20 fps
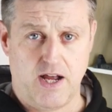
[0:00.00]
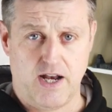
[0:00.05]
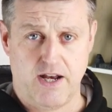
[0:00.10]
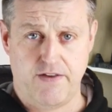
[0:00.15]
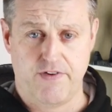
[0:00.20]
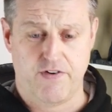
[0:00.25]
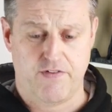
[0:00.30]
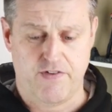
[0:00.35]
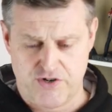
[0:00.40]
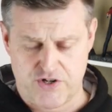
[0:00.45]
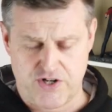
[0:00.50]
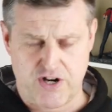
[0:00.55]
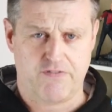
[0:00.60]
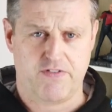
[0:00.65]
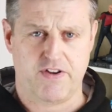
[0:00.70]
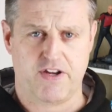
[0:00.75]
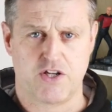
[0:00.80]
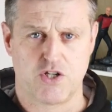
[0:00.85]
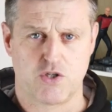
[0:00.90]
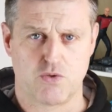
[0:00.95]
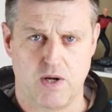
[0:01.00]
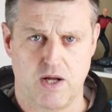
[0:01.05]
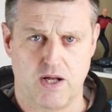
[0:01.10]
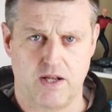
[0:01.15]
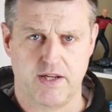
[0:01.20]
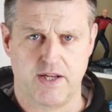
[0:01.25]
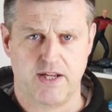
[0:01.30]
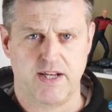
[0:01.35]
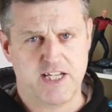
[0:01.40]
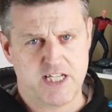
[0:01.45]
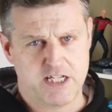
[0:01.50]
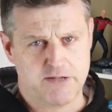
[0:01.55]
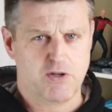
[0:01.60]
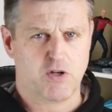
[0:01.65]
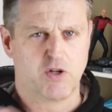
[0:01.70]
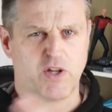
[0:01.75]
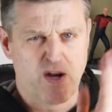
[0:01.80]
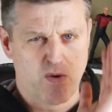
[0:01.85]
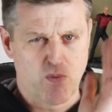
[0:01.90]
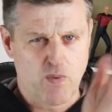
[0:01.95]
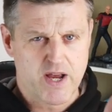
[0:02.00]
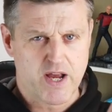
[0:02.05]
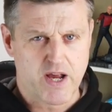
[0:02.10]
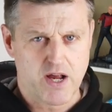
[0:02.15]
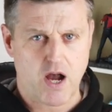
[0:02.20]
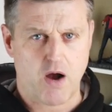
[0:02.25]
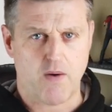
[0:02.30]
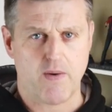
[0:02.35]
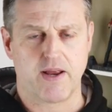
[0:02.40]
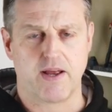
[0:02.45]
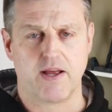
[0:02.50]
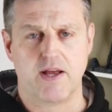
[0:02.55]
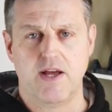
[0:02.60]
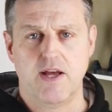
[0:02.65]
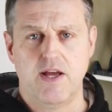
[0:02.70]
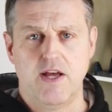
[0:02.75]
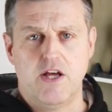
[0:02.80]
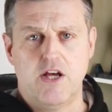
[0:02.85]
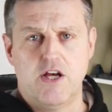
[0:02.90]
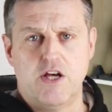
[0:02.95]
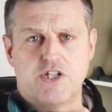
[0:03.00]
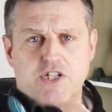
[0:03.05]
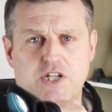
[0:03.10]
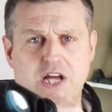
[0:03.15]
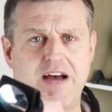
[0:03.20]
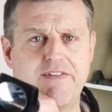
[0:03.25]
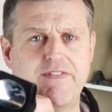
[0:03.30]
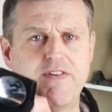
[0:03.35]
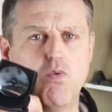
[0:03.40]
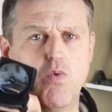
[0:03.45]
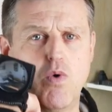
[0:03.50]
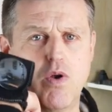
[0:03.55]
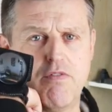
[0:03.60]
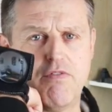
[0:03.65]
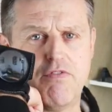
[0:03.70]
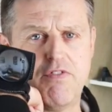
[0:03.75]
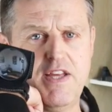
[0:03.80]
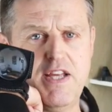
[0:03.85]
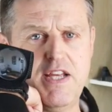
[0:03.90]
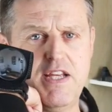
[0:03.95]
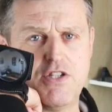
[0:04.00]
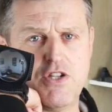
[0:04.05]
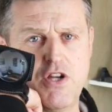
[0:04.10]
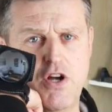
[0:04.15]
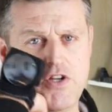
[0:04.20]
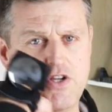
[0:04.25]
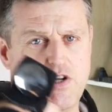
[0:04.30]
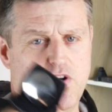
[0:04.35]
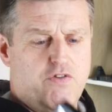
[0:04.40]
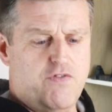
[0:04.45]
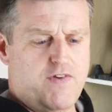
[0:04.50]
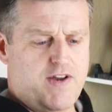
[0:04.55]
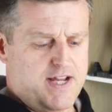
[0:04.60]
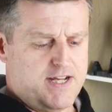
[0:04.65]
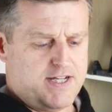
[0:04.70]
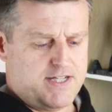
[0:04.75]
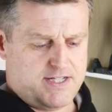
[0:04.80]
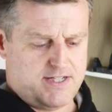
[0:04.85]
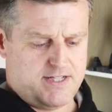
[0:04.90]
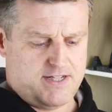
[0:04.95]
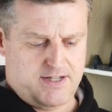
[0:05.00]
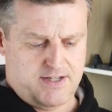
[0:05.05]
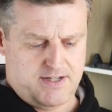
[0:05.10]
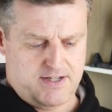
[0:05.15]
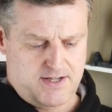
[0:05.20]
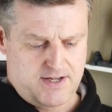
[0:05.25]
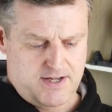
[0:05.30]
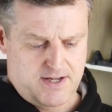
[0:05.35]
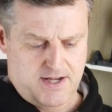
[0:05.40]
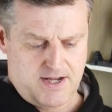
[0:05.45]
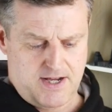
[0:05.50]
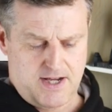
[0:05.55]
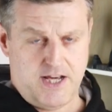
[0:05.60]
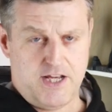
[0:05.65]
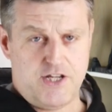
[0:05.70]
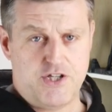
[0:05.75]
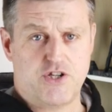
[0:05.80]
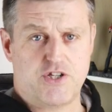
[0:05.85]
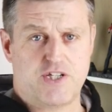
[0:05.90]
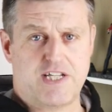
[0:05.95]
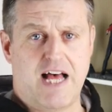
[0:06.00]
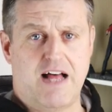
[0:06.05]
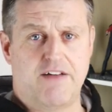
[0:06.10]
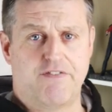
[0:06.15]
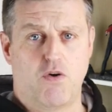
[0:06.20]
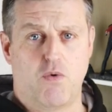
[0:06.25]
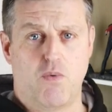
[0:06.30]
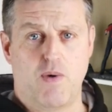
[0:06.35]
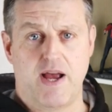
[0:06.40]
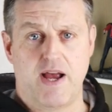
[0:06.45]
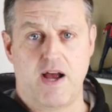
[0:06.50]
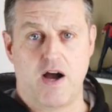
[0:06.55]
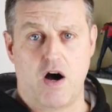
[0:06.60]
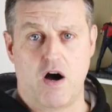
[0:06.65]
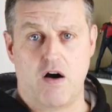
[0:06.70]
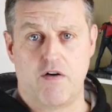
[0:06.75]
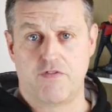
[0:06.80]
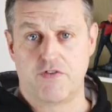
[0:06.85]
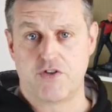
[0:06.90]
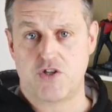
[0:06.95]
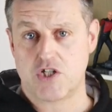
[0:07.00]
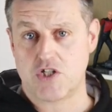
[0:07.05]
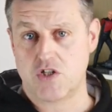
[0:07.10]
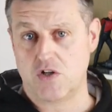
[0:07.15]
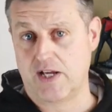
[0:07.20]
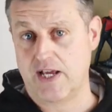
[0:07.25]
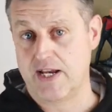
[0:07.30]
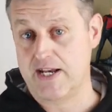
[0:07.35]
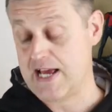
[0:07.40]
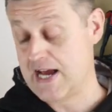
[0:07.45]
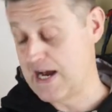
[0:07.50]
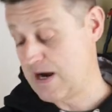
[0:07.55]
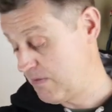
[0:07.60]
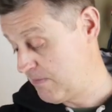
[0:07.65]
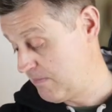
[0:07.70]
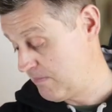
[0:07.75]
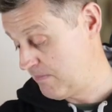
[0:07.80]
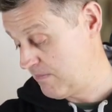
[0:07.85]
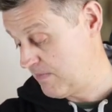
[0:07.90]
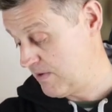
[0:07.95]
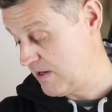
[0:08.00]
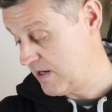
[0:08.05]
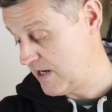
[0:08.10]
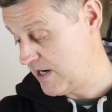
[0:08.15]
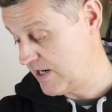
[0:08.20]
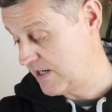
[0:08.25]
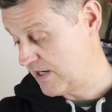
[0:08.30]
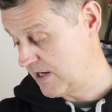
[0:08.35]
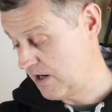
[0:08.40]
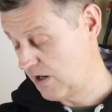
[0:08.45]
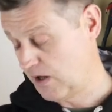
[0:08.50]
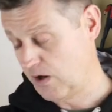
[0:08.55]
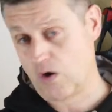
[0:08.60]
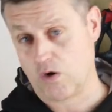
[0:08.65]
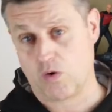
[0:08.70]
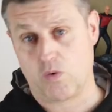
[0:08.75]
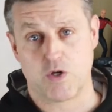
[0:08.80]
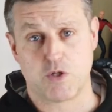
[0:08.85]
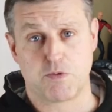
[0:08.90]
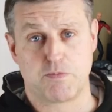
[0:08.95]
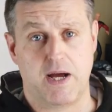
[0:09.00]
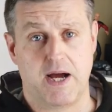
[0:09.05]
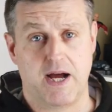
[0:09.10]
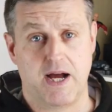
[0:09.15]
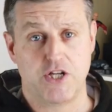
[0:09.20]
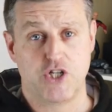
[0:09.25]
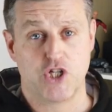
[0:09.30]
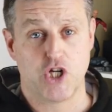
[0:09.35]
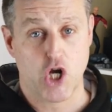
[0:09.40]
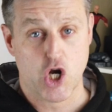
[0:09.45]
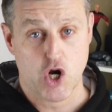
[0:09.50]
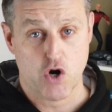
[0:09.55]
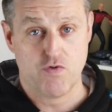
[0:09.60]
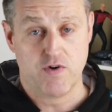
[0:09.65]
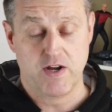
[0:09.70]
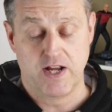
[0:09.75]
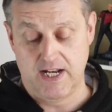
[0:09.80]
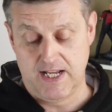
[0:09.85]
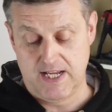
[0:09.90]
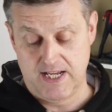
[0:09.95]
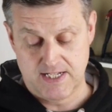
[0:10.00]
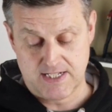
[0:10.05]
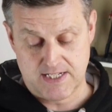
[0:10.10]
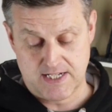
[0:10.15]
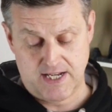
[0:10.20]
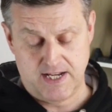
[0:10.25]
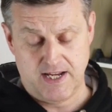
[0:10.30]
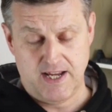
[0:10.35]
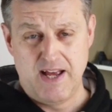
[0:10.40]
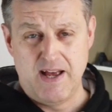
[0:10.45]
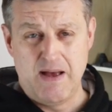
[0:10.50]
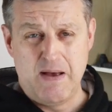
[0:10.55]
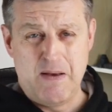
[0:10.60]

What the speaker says: And if you're in traffic as well, you need to be looking where you're going. So having one of these on your wrist is just a helpful way of just looking down, and you can clock what's behind you really easily.